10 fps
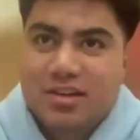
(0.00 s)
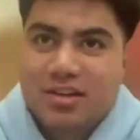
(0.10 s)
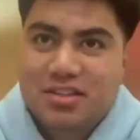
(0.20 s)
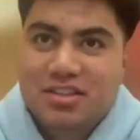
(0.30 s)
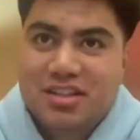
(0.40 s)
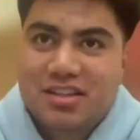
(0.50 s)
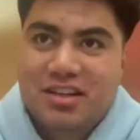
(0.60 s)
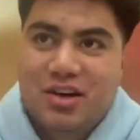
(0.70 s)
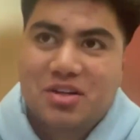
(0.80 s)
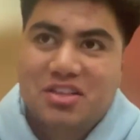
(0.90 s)
there's this thing they
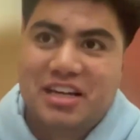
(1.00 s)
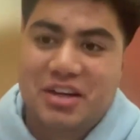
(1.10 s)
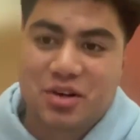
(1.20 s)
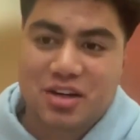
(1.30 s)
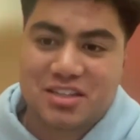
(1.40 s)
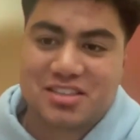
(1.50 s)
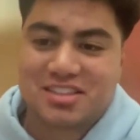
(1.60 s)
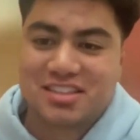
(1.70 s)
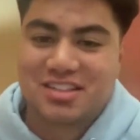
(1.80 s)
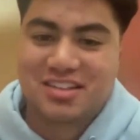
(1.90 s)
always say to
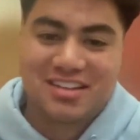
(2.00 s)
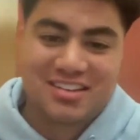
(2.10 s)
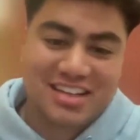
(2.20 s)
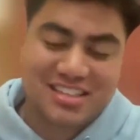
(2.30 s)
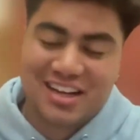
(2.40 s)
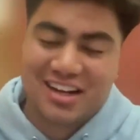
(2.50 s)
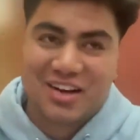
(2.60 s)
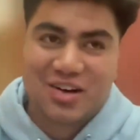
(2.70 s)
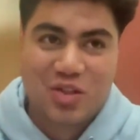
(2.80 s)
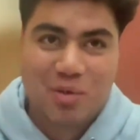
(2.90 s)
us. They say like,
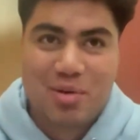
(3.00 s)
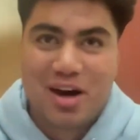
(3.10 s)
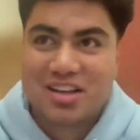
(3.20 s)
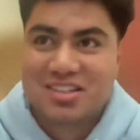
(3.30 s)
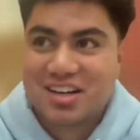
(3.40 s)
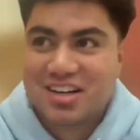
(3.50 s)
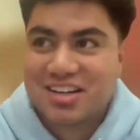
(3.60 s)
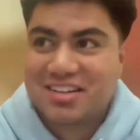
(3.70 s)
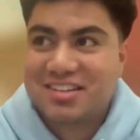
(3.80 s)
"Oh, the pot is hot."